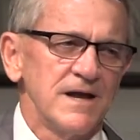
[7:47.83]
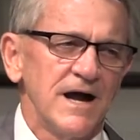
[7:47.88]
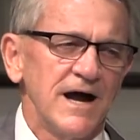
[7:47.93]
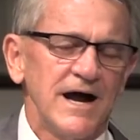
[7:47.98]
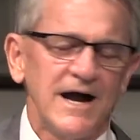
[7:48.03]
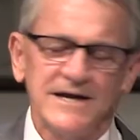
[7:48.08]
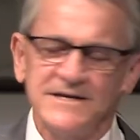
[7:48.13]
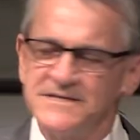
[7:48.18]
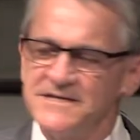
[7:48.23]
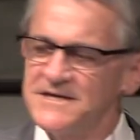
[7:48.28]

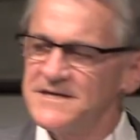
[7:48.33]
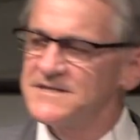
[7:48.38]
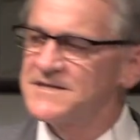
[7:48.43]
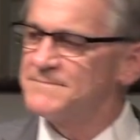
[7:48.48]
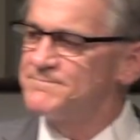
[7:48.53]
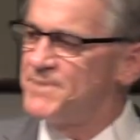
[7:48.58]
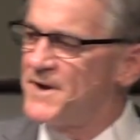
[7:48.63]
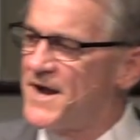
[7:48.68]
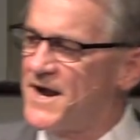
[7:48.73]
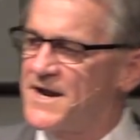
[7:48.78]
I did
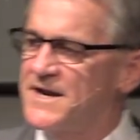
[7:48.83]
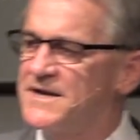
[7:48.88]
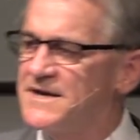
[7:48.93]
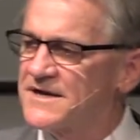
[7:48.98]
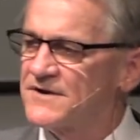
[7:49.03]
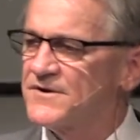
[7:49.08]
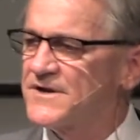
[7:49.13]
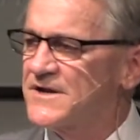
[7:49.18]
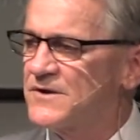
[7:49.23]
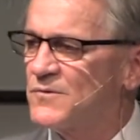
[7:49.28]
the
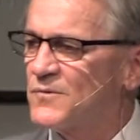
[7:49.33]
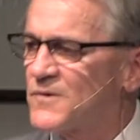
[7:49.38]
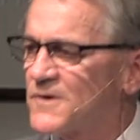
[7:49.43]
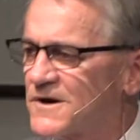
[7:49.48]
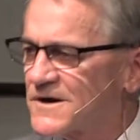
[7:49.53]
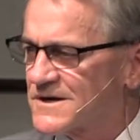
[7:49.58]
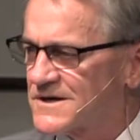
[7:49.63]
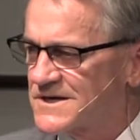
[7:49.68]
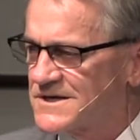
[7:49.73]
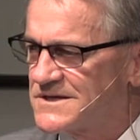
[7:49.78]
pioneering
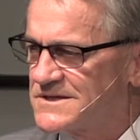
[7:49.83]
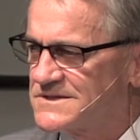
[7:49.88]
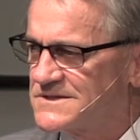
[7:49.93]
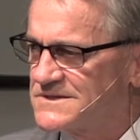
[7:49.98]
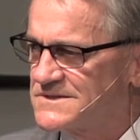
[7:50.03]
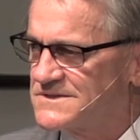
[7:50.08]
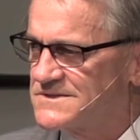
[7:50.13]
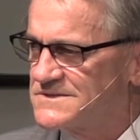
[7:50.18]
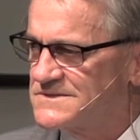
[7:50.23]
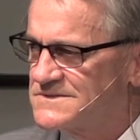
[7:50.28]
work
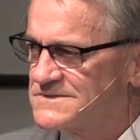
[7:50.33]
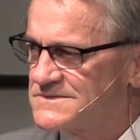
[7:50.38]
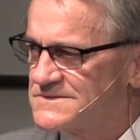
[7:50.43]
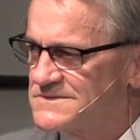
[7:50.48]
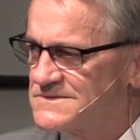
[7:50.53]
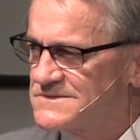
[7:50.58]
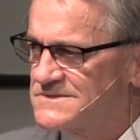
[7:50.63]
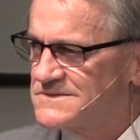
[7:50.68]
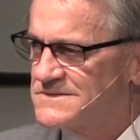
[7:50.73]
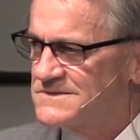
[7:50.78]

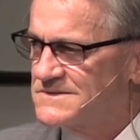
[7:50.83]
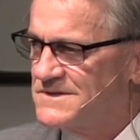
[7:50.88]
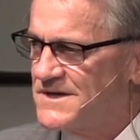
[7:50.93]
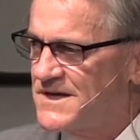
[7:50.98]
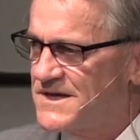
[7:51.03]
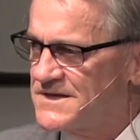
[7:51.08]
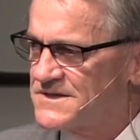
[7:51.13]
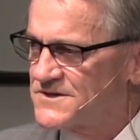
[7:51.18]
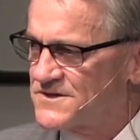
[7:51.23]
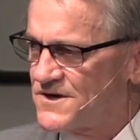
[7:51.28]

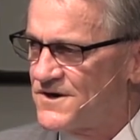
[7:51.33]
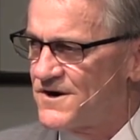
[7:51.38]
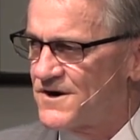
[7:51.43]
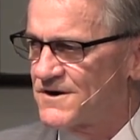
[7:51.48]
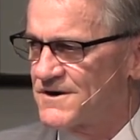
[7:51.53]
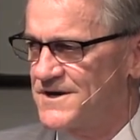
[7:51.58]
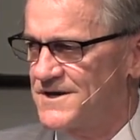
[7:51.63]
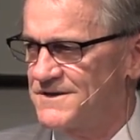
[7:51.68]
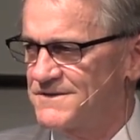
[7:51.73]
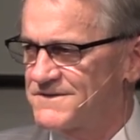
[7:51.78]
in
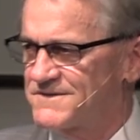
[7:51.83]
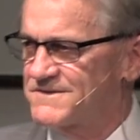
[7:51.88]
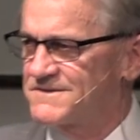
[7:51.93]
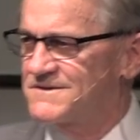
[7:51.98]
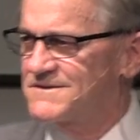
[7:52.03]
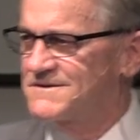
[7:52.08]
Corinth.